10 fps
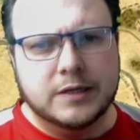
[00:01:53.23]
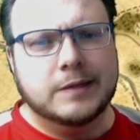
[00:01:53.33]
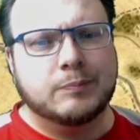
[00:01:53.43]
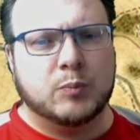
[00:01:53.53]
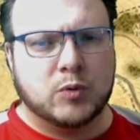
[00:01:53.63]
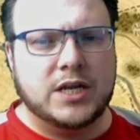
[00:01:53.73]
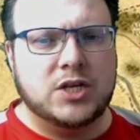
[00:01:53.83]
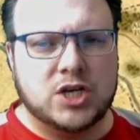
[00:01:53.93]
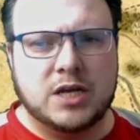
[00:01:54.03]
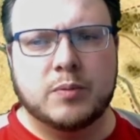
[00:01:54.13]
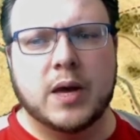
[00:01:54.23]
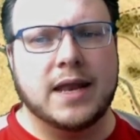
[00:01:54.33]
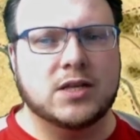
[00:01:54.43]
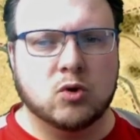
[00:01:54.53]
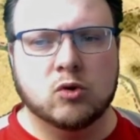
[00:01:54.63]
pretty cheap, and
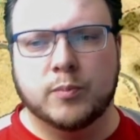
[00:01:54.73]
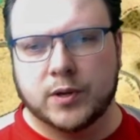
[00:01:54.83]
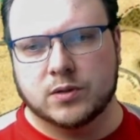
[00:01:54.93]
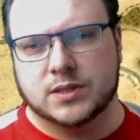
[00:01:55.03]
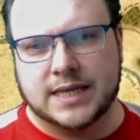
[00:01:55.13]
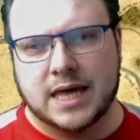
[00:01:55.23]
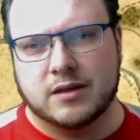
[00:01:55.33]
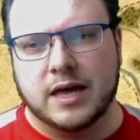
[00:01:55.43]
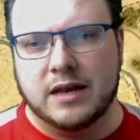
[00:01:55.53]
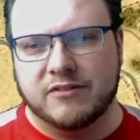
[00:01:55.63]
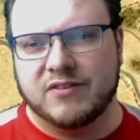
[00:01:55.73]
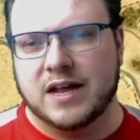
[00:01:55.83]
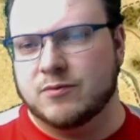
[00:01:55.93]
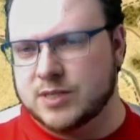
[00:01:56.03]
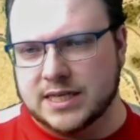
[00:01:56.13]
it's all bundled together in a fairly
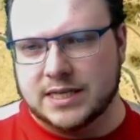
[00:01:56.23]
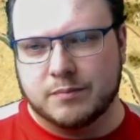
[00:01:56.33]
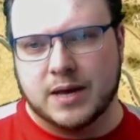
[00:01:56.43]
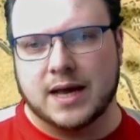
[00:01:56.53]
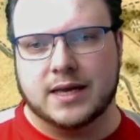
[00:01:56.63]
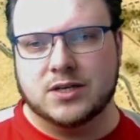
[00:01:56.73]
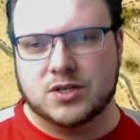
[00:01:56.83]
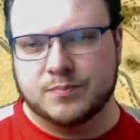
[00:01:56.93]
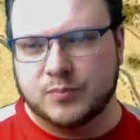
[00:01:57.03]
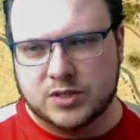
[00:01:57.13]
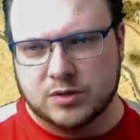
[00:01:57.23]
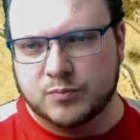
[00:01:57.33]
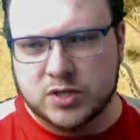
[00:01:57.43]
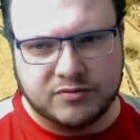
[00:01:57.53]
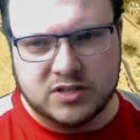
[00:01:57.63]
resilient package. So,
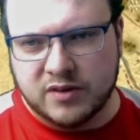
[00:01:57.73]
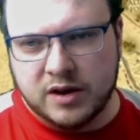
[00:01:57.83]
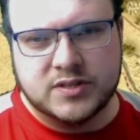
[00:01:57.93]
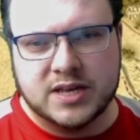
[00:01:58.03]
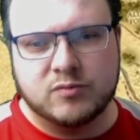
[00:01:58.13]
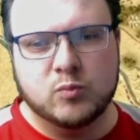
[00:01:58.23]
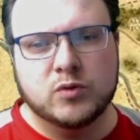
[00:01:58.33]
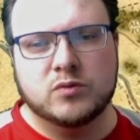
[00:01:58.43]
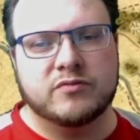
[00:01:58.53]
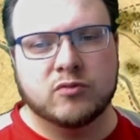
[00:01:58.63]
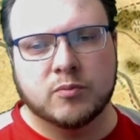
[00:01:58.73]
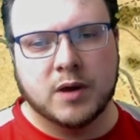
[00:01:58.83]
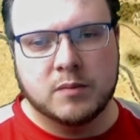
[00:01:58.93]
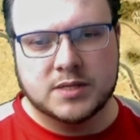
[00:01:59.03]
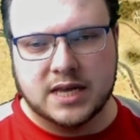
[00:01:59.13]
toughness 5, 7 wounds, 4-up
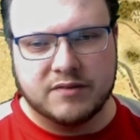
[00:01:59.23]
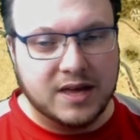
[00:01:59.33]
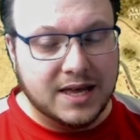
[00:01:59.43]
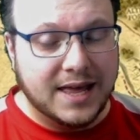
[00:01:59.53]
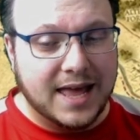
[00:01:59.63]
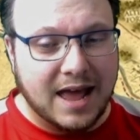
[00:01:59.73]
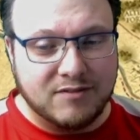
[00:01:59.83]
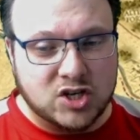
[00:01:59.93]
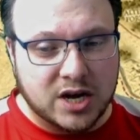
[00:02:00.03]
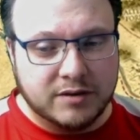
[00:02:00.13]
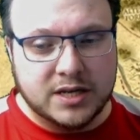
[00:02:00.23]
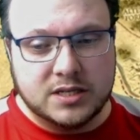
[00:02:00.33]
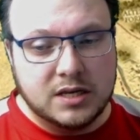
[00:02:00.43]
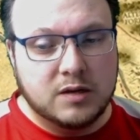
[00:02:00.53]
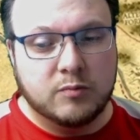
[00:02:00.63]
armor save. Heavy Chariot, which